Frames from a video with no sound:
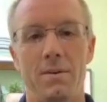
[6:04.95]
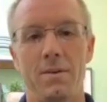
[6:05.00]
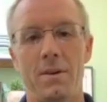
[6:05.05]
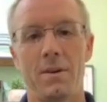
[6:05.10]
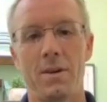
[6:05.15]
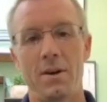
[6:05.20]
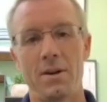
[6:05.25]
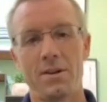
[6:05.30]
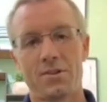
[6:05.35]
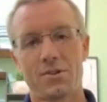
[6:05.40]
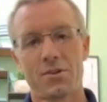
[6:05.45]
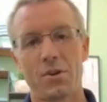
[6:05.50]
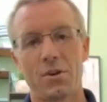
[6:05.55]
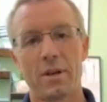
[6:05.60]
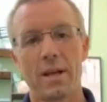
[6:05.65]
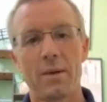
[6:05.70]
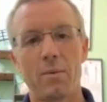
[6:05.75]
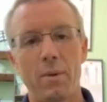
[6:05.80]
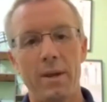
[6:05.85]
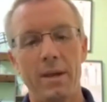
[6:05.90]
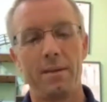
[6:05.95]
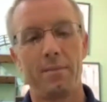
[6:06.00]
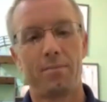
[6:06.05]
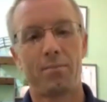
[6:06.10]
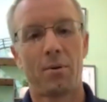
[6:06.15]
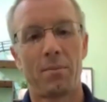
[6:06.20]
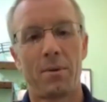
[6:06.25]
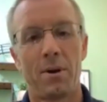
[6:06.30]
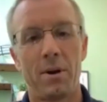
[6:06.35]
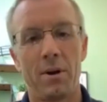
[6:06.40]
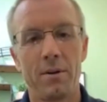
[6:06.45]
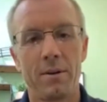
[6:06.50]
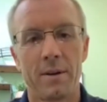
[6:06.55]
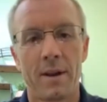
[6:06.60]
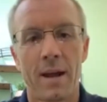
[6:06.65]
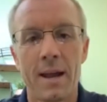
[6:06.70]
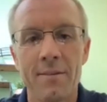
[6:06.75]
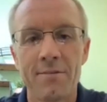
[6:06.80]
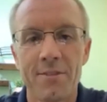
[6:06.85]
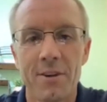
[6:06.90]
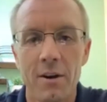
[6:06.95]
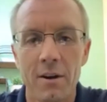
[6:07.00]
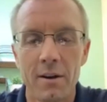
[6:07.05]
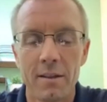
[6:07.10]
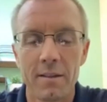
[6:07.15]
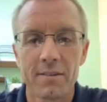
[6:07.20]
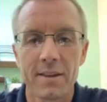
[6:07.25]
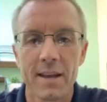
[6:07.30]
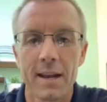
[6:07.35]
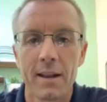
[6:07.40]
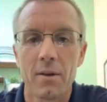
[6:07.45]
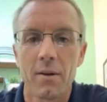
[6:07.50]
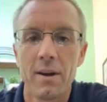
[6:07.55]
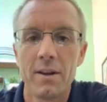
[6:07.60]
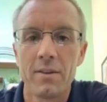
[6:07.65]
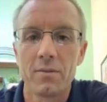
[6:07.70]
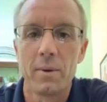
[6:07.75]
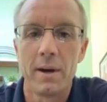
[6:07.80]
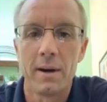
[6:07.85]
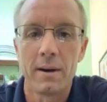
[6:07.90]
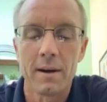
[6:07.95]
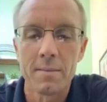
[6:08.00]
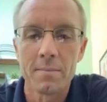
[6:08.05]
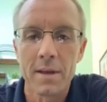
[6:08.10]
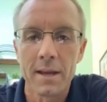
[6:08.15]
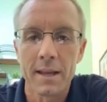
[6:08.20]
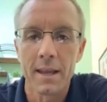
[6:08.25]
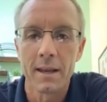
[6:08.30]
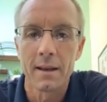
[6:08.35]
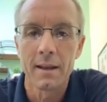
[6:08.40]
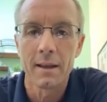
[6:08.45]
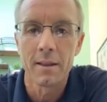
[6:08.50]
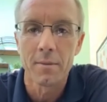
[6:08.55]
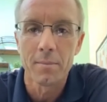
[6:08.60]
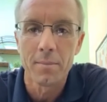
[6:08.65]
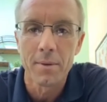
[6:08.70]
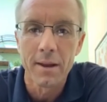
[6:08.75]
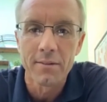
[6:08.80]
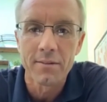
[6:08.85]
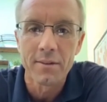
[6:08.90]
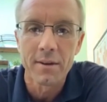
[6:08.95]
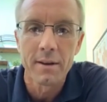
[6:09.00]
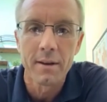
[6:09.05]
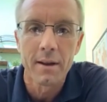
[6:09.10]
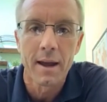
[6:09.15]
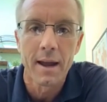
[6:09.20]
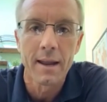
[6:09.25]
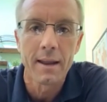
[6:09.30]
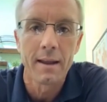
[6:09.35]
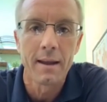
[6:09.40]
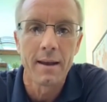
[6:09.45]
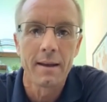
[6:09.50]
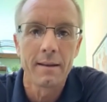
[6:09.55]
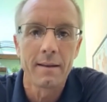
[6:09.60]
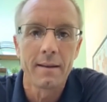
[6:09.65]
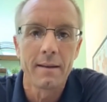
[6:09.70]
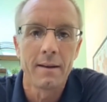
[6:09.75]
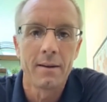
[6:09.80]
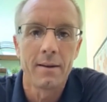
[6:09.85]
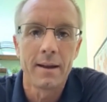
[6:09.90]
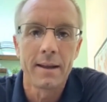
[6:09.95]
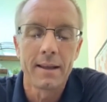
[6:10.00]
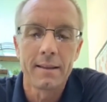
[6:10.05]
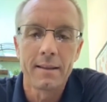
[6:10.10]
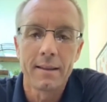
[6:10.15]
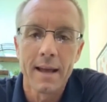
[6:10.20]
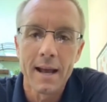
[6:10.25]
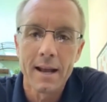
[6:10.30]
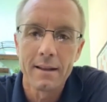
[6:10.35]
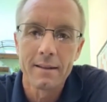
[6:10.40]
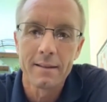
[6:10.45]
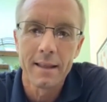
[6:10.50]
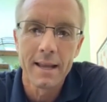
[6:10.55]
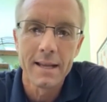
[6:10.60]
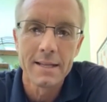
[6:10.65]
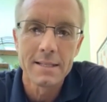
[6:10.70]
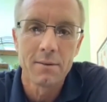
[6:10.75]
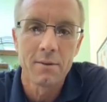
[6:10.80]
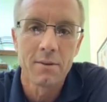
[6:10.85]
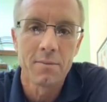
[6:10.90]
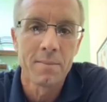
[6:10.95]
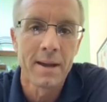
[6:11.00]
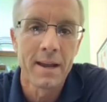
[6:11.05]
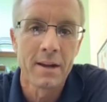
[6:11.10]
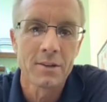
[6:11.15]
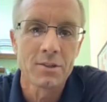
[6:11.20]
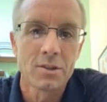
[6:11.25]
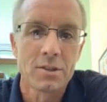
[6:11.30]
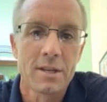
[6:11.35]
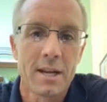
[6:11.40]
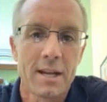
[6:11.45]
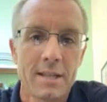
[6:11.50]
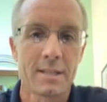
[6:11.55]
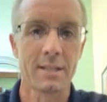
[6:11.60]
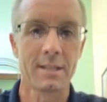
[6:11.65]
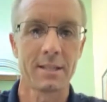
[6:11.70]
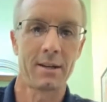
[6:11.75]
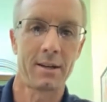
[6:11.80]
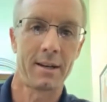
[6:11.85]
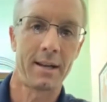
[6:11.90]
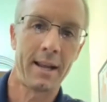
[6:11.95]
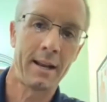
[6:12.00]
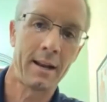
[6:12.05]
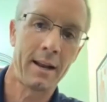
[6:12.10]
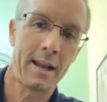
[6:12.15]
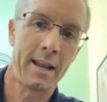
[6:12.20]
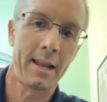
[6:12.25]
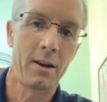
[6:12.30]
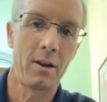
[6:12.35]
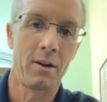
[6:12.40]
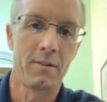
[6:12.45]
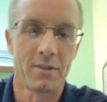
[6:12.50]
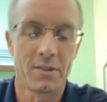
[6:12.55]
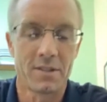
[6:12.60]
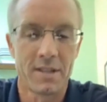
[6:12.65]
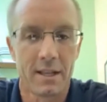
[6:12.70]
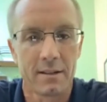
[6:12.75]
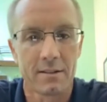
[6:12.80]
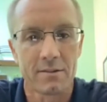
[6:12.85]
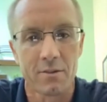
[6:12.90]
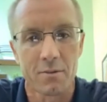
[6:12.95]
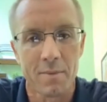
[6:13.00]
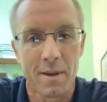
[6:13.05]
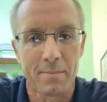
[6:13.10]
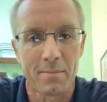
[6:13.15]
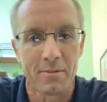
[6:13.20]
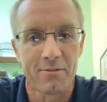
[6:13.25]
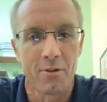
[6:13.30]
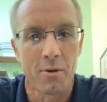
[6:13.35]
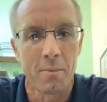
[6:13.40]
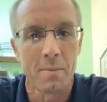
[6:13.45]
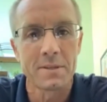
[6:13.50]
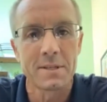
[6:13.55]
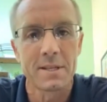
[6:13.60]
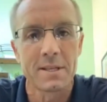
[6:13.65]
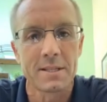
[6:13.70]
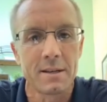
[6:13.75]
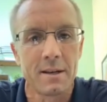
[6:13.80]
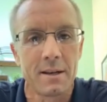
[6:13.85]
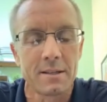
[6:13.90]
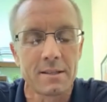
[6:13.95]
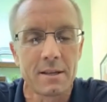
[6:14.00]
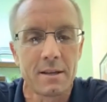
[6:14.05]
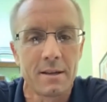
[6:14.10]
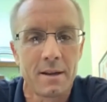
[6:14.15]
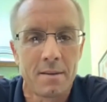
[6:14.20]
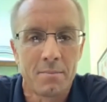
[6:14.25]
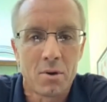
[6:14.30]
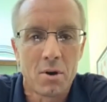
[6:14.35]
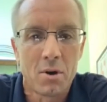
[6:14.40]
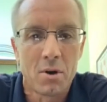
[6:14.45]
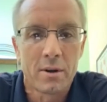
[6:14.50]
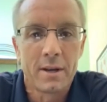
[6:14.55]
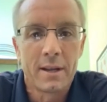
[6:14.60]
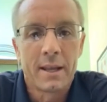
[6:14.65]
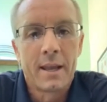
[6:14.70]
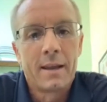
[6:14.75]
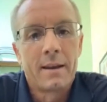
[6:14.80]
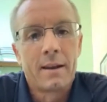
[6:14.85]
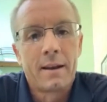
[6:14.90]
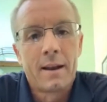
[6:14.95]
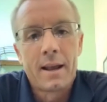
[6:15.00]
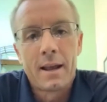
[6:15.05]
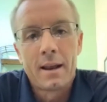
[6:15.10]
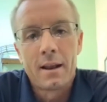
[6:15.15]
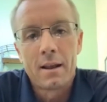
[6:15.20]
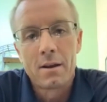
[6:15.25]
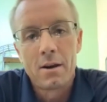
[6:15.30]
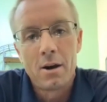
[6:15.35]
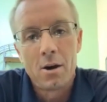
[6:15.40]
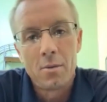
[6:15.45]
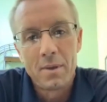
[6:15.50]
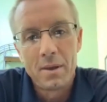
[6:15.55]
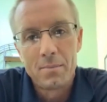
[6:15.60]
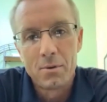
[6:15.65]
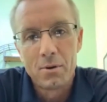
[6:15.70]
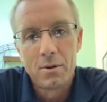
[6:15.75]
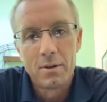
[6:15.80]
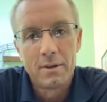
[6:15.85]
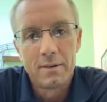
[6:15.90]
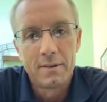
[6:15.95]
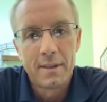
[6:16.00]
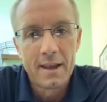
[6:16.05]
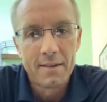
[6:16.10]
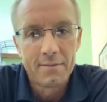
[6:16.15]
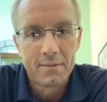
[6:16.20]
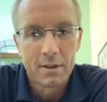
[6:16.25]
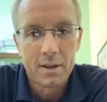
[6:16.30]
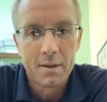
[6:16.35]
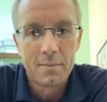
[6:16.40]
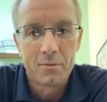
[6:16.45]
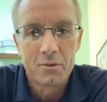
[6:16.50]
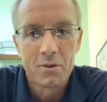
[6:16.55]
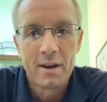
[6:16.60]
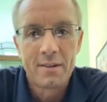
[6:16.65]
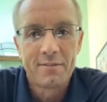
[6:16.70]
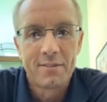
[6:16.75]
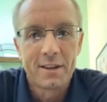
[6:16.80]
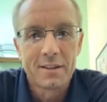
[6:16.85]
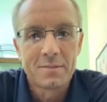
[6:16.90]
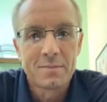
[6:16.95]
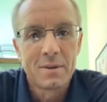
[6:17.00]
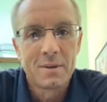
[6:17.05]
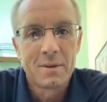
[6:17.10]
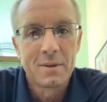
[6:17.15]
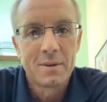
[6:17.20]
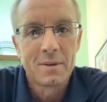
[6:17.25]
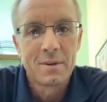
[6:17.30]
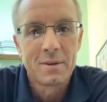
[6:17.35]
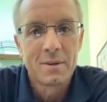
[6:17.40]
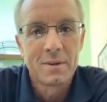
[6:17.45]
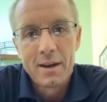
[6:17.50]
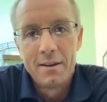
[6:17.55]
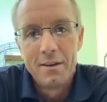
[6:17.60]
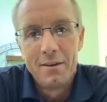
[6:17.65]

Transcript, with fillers: No, it's true. Like, we promote, and I fall into this category as well. I'm like any other patient. I, uh, you know, I get lazy with my exercises, and, and I get overzealous with my performances, and all of a sudden I'm broken again. And I got to call people, and they have to come try and fix me, or I try and